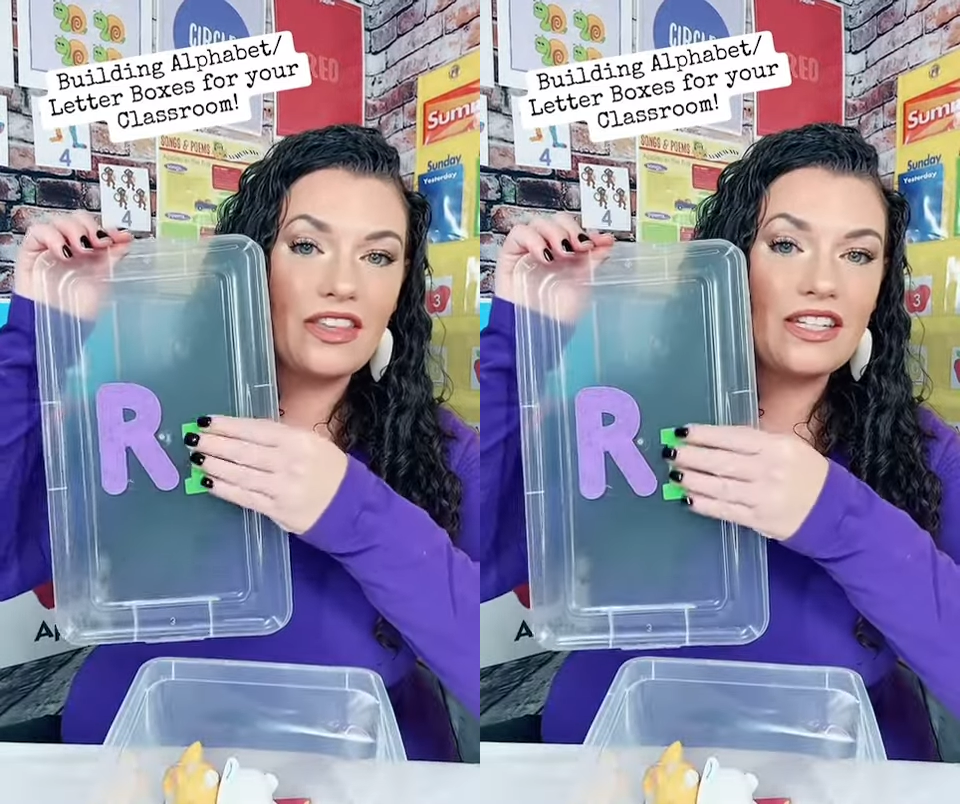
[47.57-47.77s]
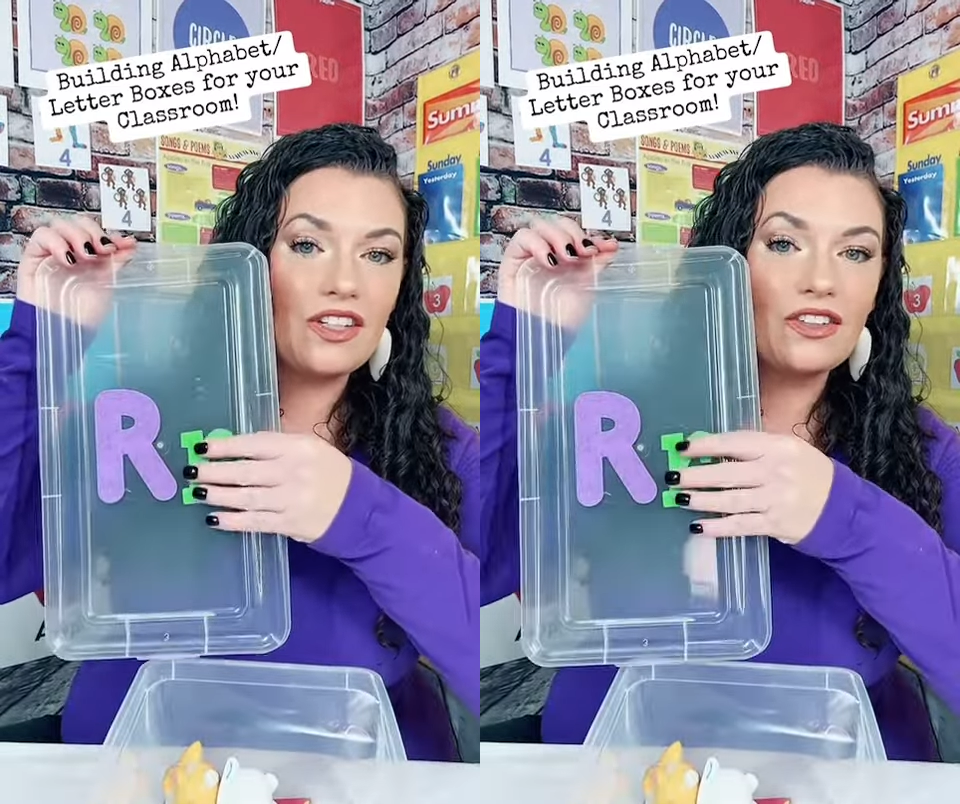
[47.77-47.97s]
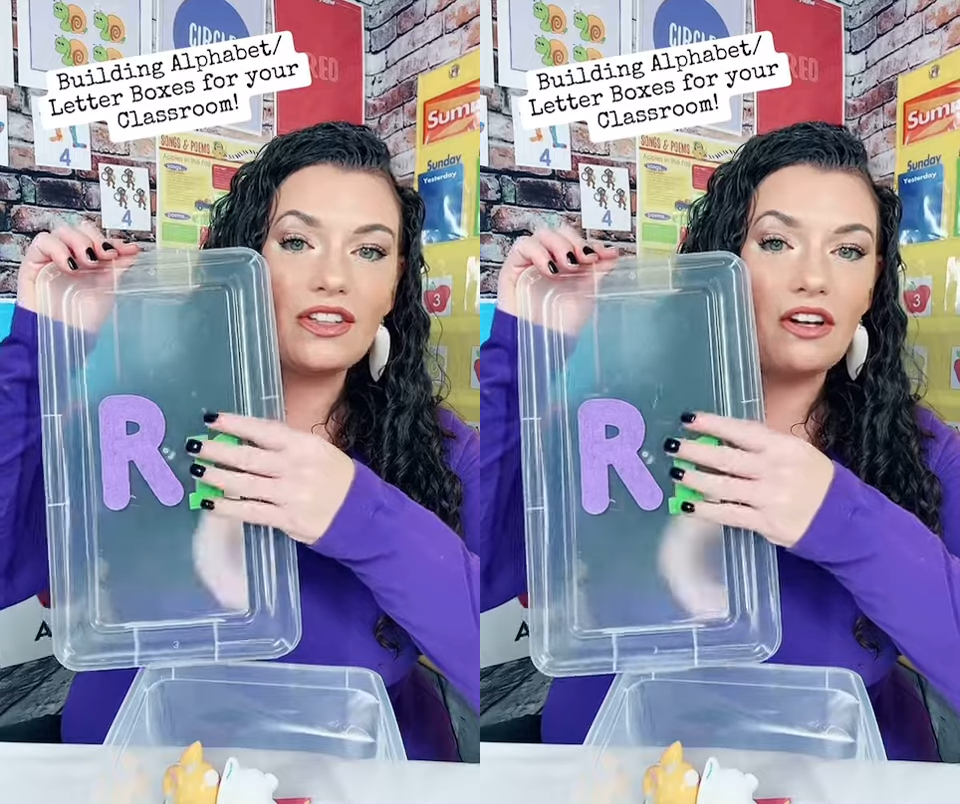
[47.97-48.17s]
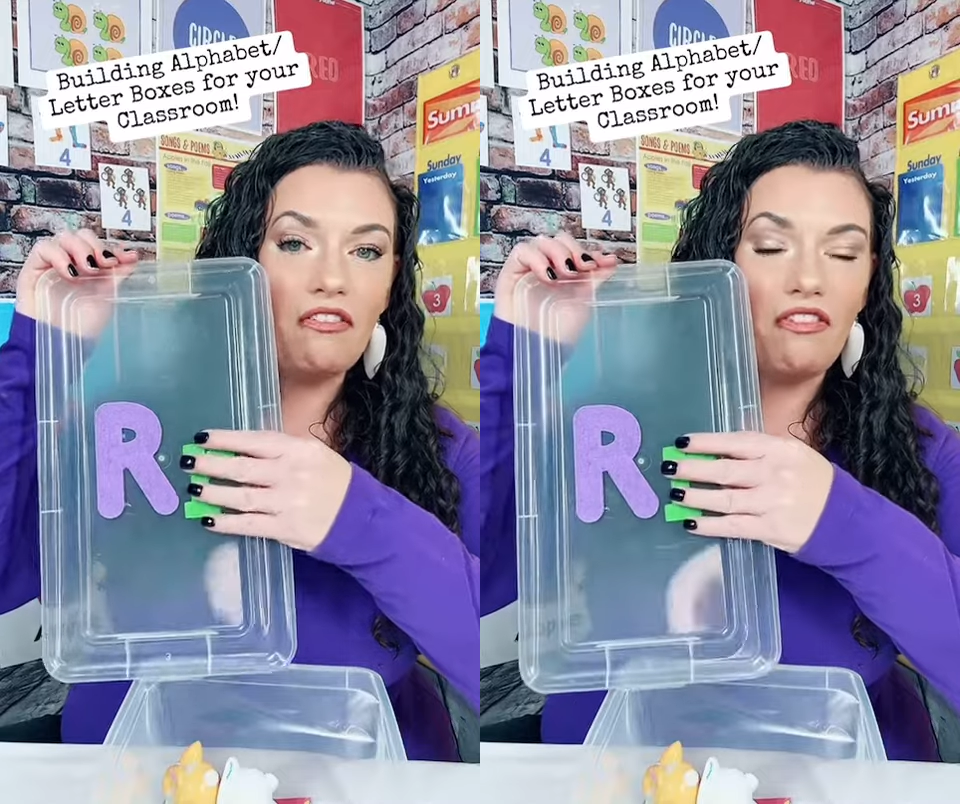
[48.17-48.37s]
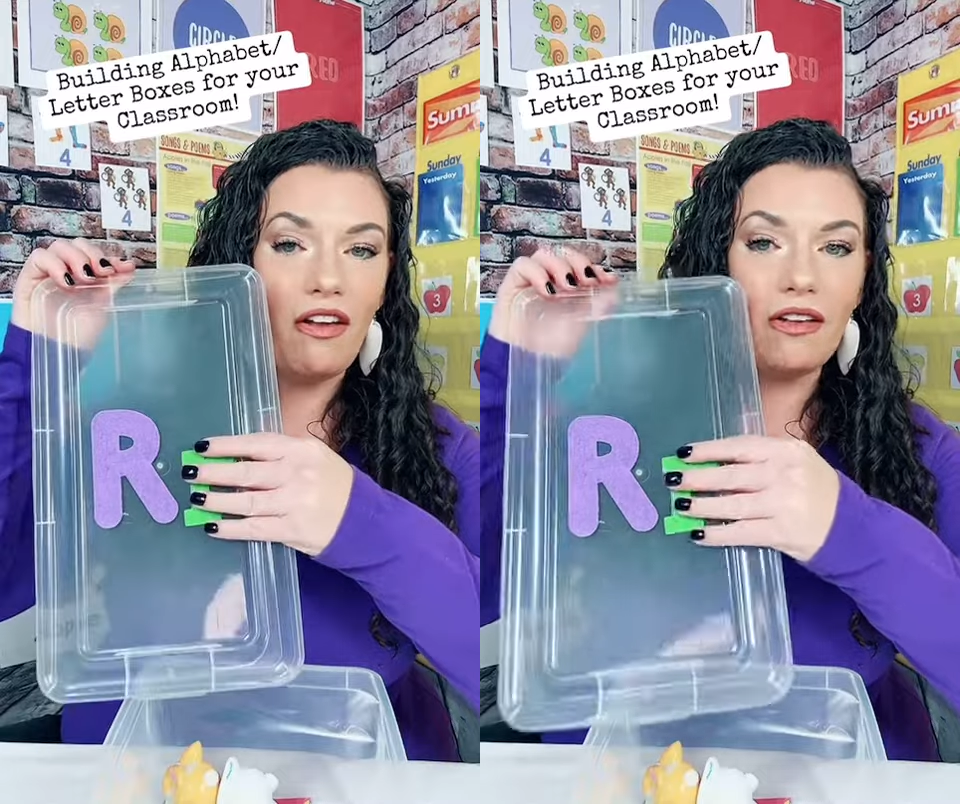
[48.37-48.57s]
These are
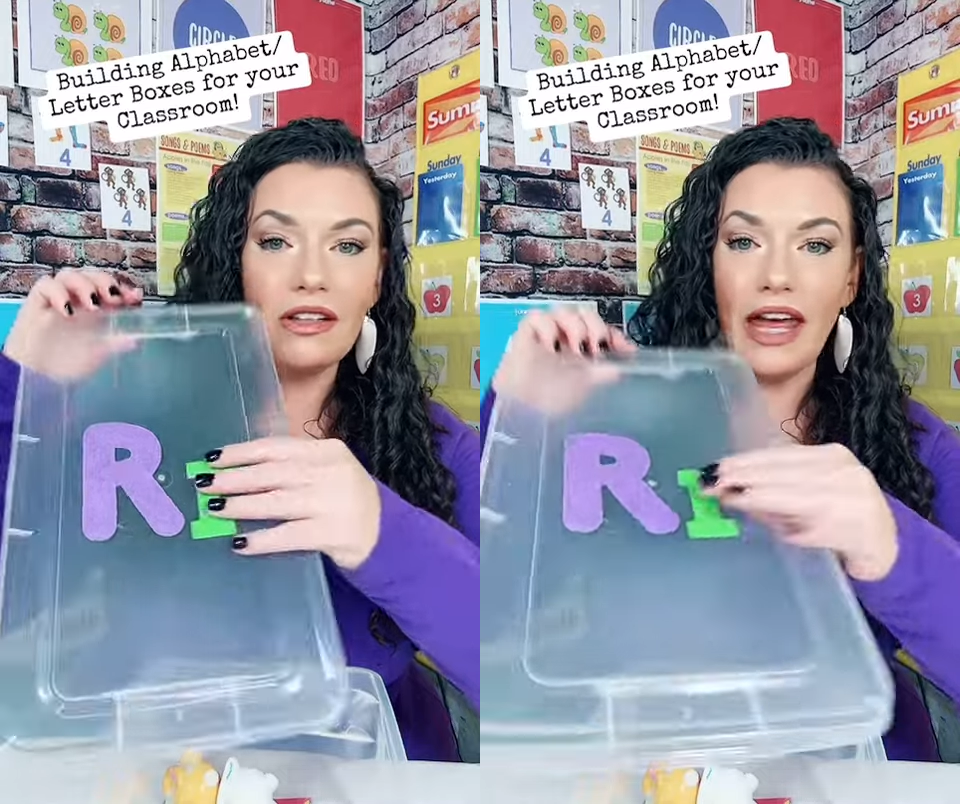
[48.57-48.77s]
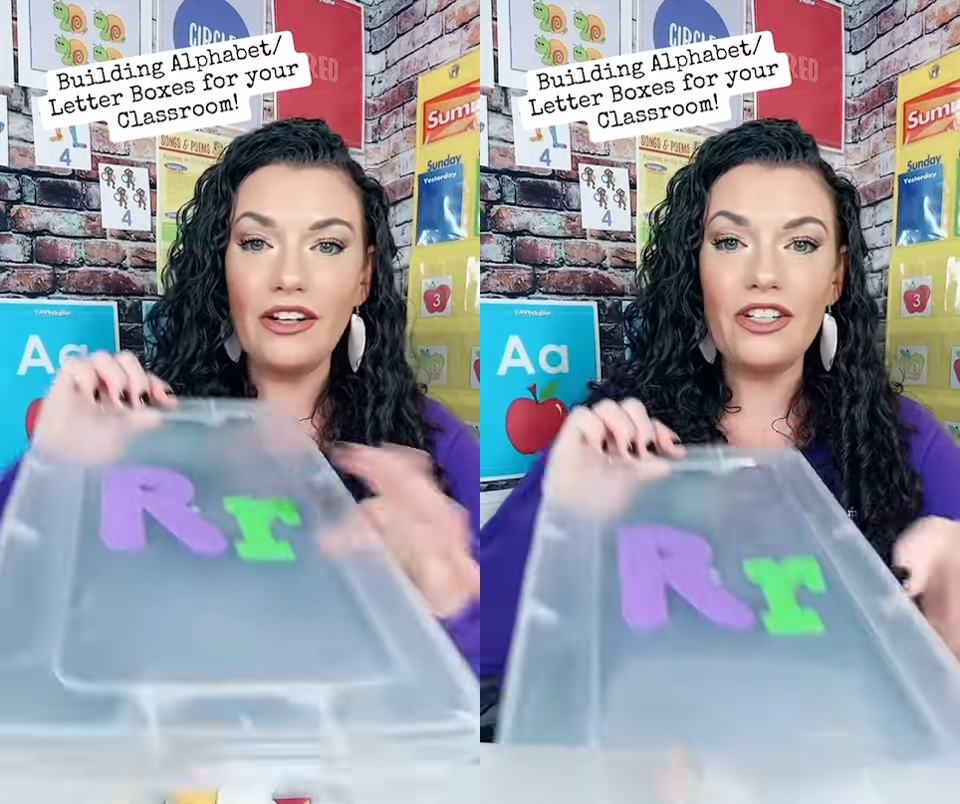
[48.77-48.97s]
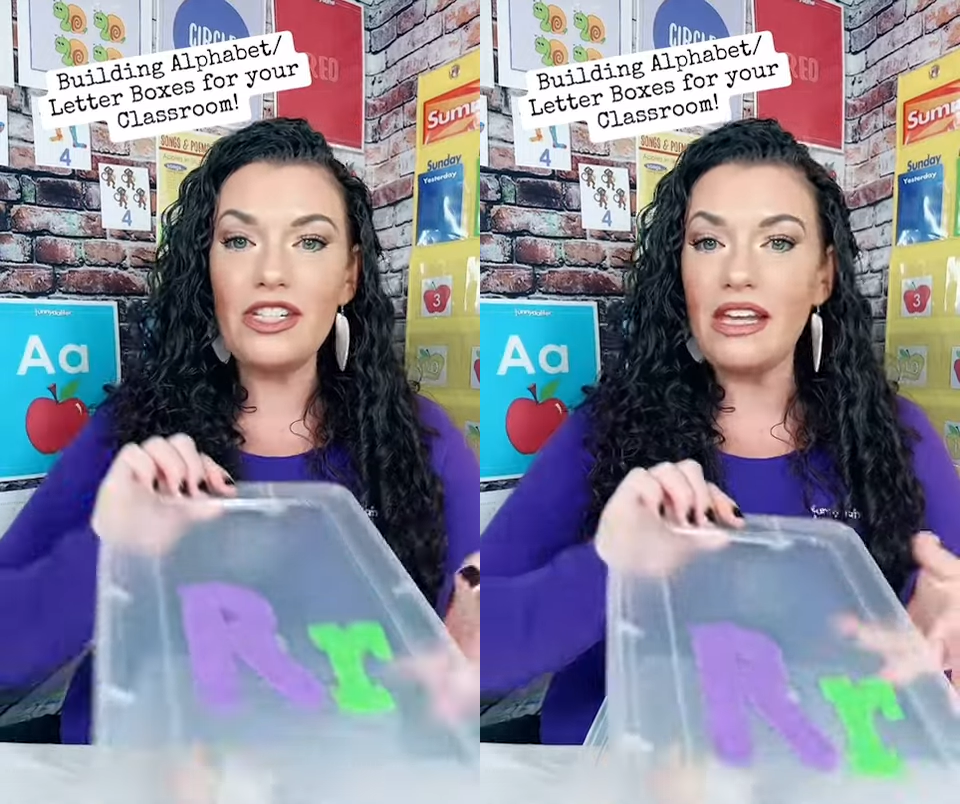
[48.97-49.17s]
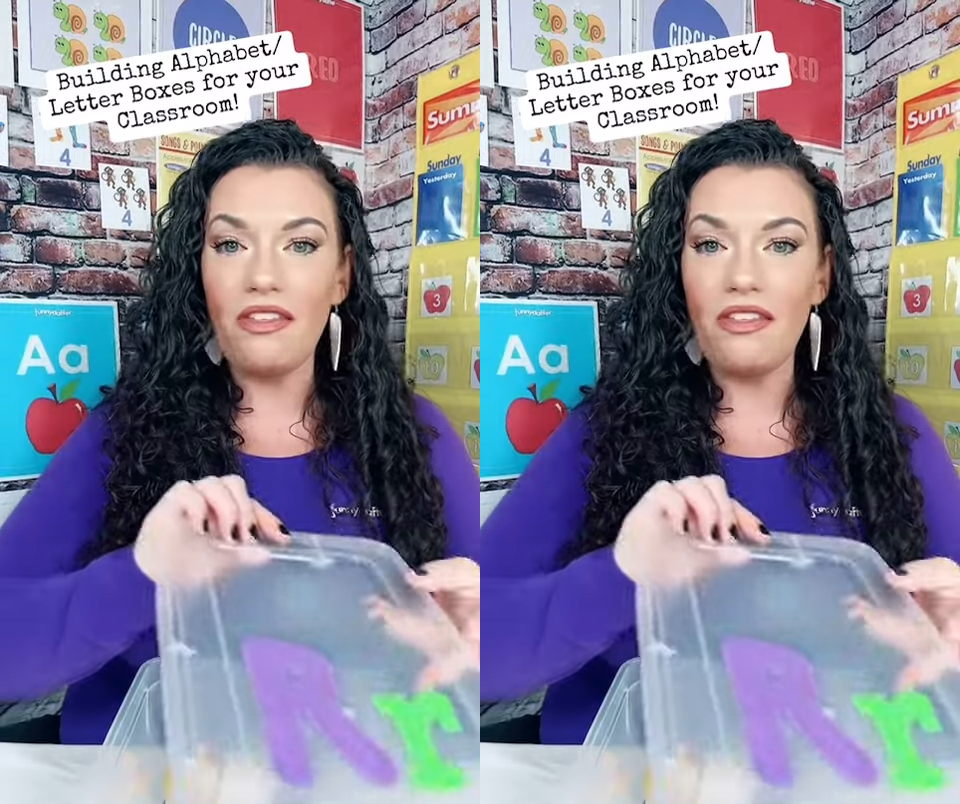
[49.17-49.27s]
little felt letters